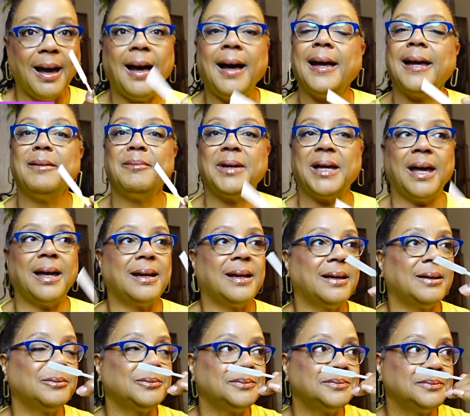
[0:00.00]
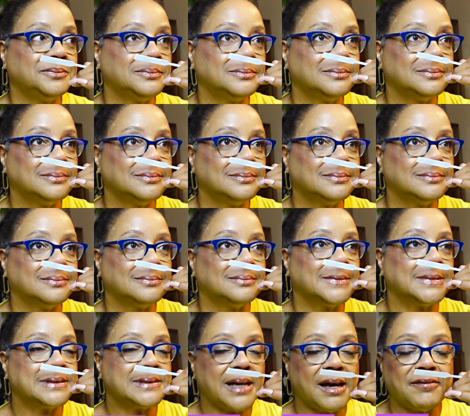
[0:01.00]
I am getting
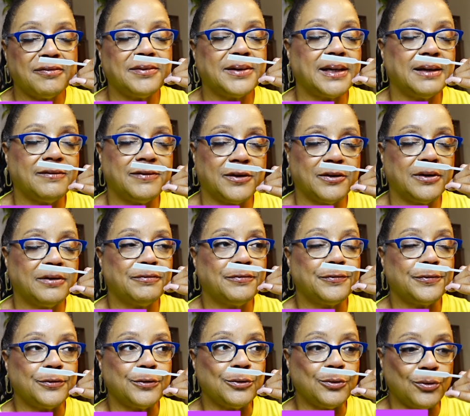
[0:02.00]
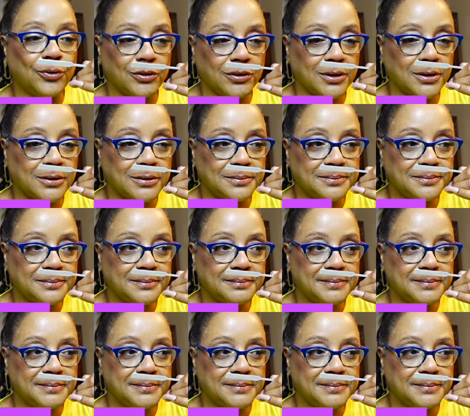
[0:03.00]
definitely a very floral,